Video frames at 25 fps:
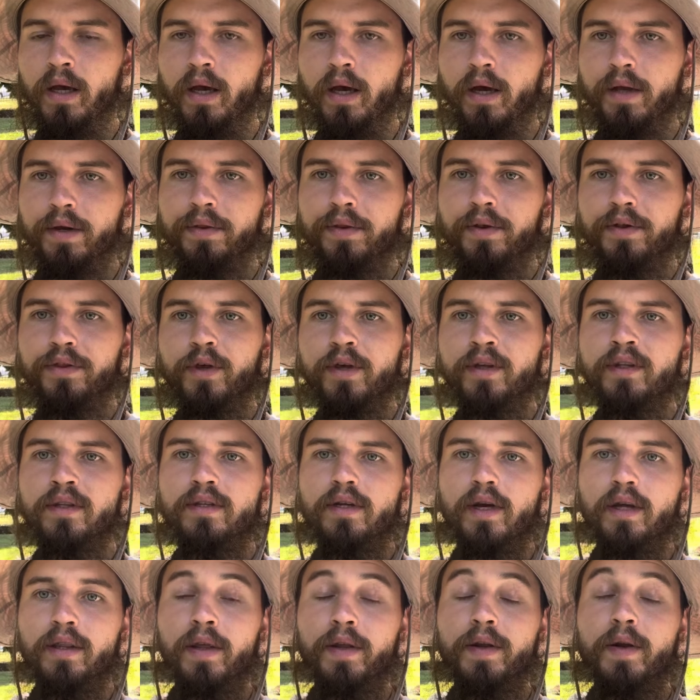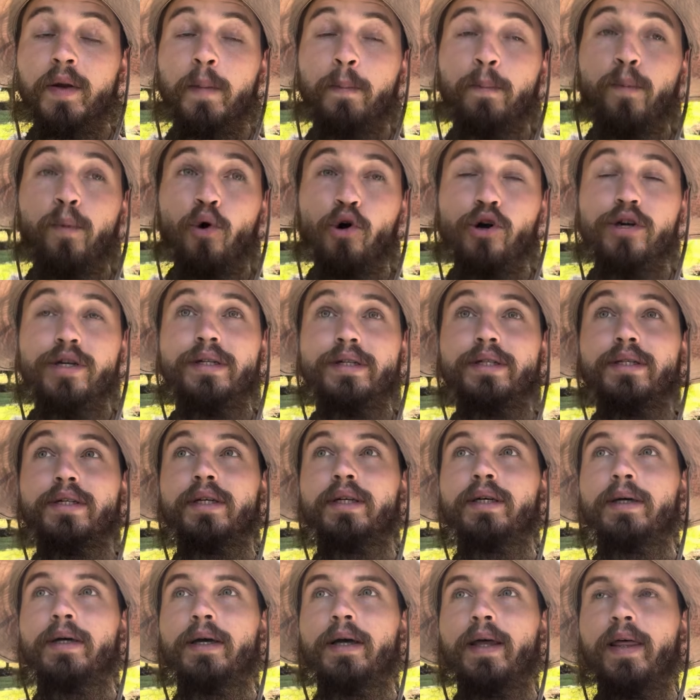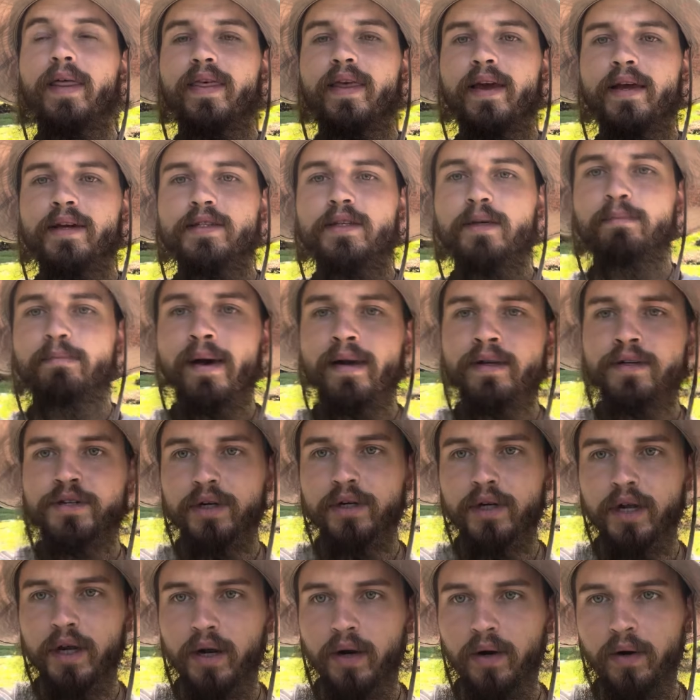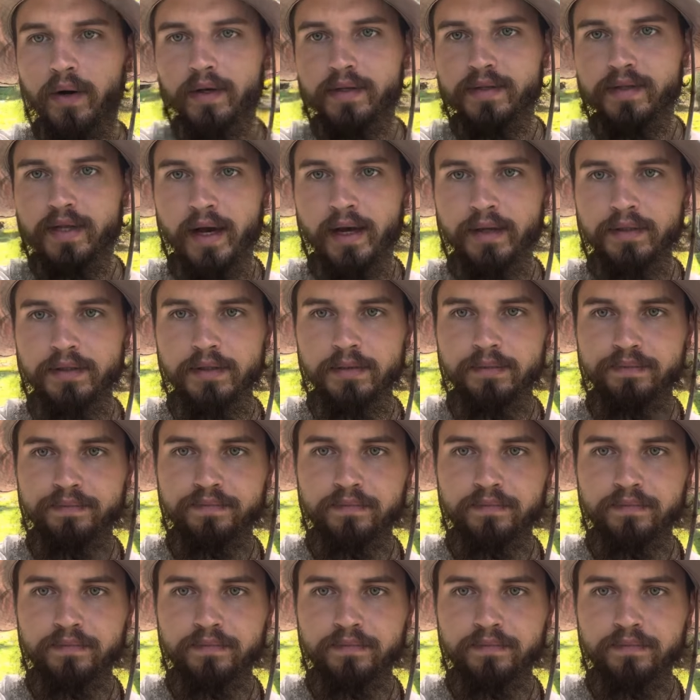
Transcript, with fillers: Another thing, another important thing to mention here is that